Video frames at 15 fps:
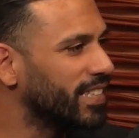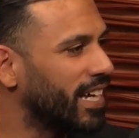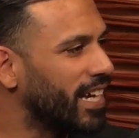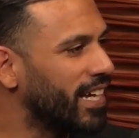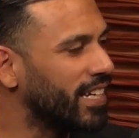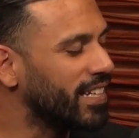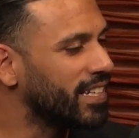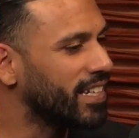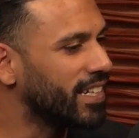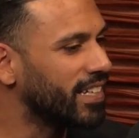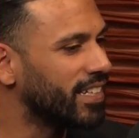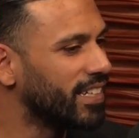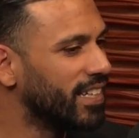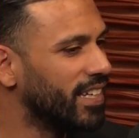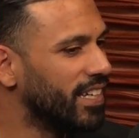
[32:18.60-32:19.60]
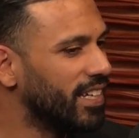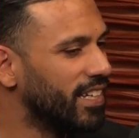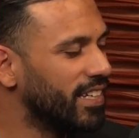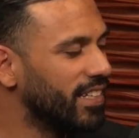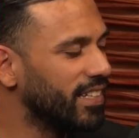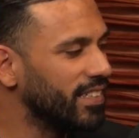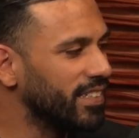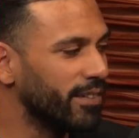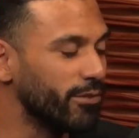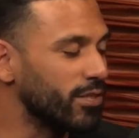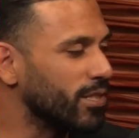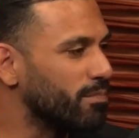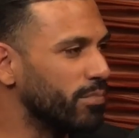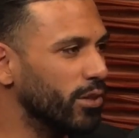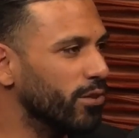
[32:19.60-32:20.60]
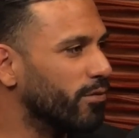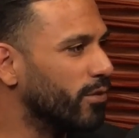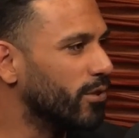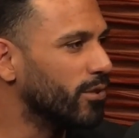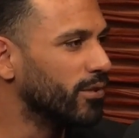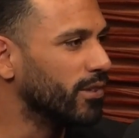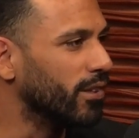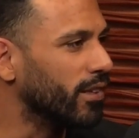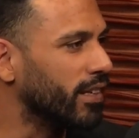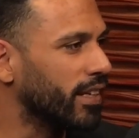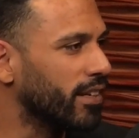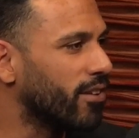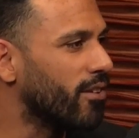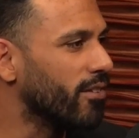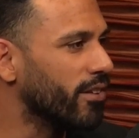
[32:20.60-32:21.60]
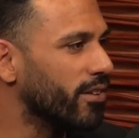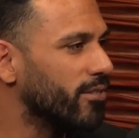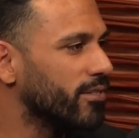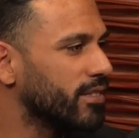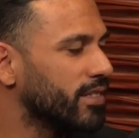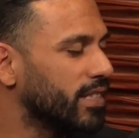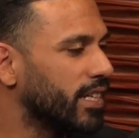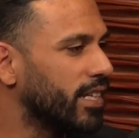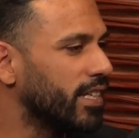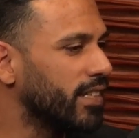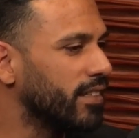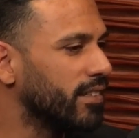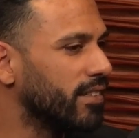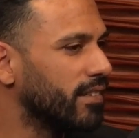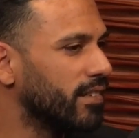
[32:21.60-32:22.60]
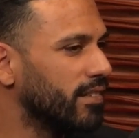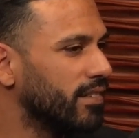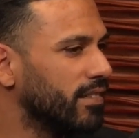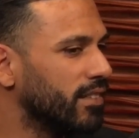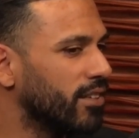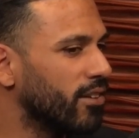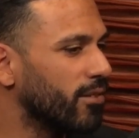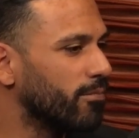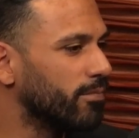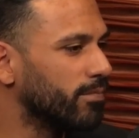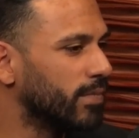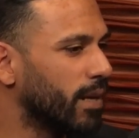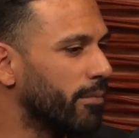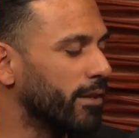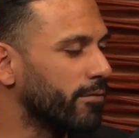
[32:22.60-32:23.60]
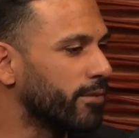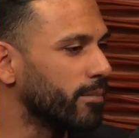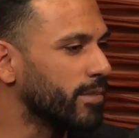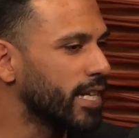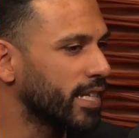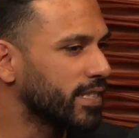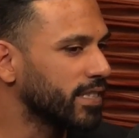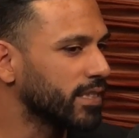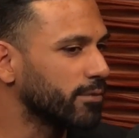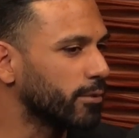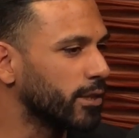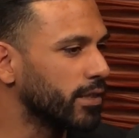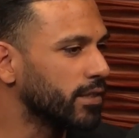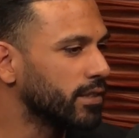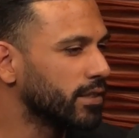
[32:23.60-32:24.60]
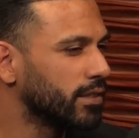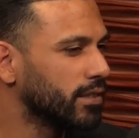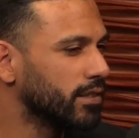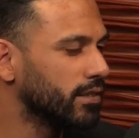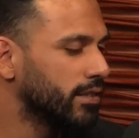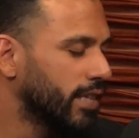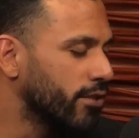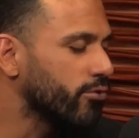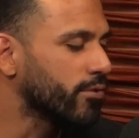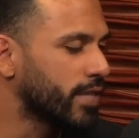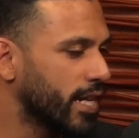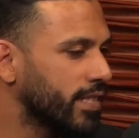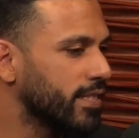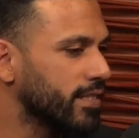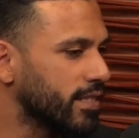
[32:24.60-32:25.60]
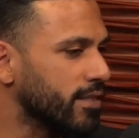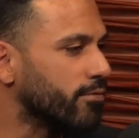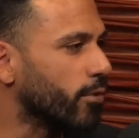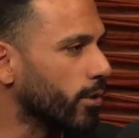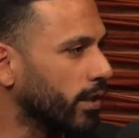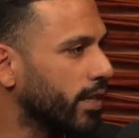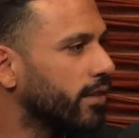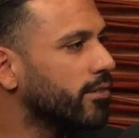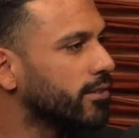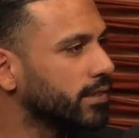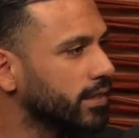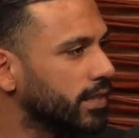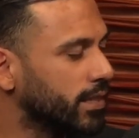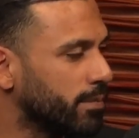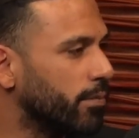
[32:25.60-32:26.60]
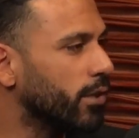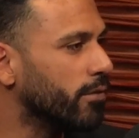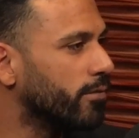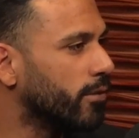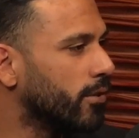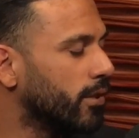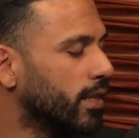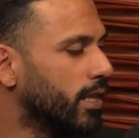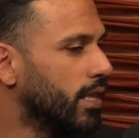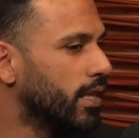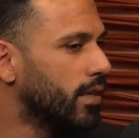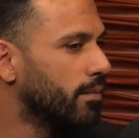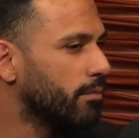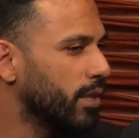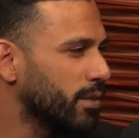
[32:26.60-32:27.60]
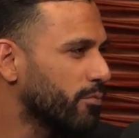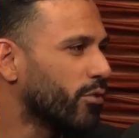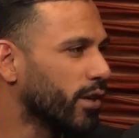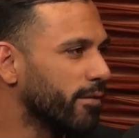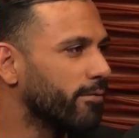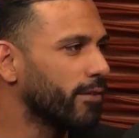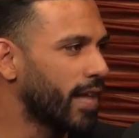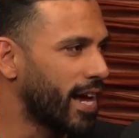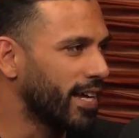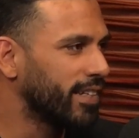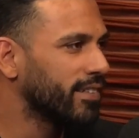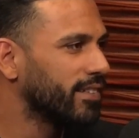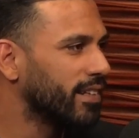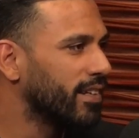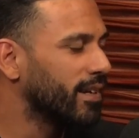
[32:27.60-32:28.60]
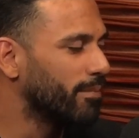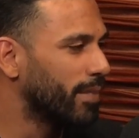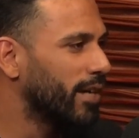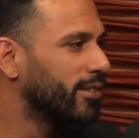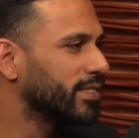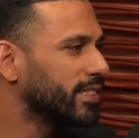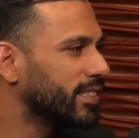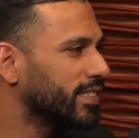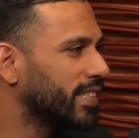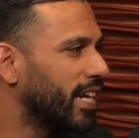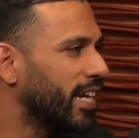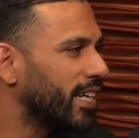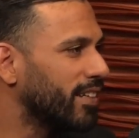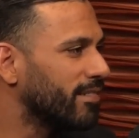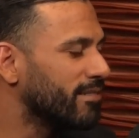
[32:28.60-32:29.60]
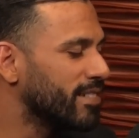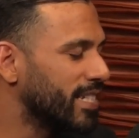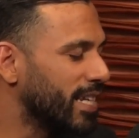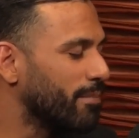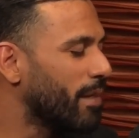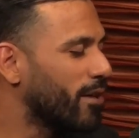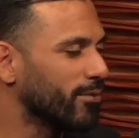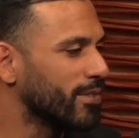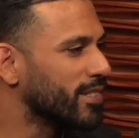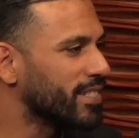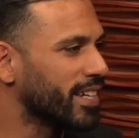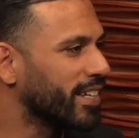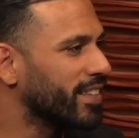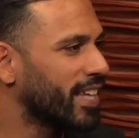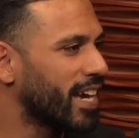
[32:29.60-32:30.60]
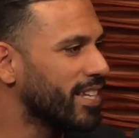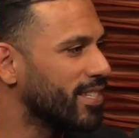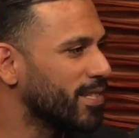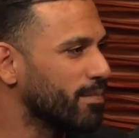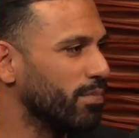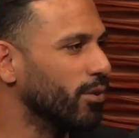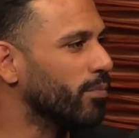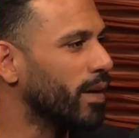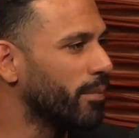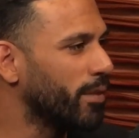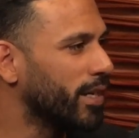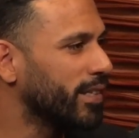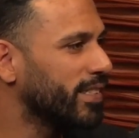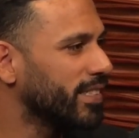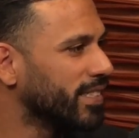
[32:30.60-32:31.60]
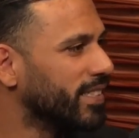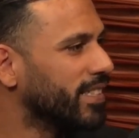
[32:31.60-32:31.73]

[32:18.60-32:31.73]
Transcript: And it was just beautiful looking at all those. And, coming from Texas, where Central Texas is rolling hills. It's beautiful, but it's pretty flat in comparison. And seeing mountains like that just blew my mind.